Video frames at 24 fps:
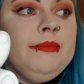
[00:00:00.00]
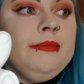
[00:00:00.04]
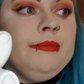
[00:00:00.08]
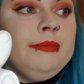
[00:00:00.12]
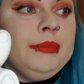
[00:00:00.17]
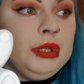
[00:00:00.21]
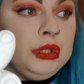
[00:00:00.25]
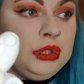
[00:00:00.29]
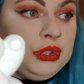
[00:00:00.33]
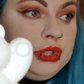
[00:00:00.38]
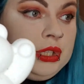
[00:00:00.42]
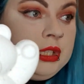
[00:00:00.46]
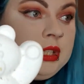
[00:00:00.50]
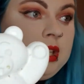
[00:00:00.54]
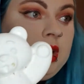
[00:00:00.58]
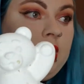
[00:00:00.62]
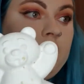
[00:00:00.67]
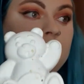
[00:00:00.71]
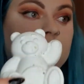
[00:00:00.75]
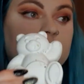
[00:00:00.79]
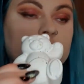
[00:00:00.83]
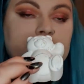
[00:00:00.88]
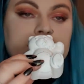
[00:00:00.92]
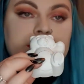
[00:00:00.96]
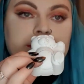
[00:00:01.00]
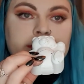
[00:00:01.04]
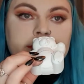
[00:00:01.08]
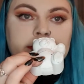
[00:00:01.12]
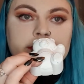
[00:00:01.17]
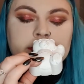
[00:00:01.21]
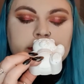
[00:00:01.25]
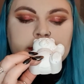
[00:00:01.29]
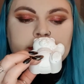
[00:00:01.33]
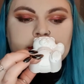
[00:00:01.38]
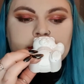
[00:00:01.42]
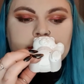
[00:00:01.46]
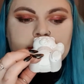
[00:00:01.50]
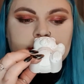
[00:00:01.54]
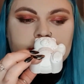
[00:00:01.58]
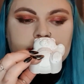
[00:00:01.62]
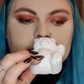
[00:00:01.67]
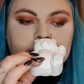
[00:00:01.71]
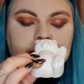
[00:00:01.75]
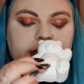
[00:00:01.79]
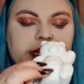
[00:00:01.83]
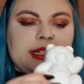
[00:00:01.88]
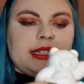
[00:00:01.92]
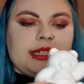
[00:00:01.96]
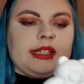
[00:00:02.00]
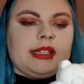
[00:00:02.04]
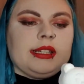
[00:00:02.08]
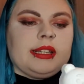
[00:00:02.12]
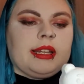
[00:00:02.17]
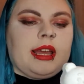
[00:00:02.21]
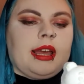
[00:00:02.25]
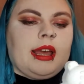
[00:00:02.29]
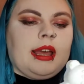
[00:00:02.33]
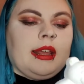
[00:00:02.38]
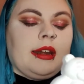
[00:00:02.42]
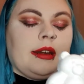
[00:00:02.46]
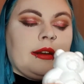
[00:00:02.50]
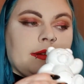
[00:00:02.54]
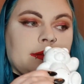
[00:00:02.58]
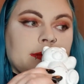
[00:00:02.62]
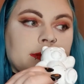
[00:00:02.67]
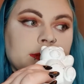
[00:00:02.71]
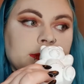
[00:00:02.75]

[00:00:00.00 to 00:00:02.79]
butchered that. This is again,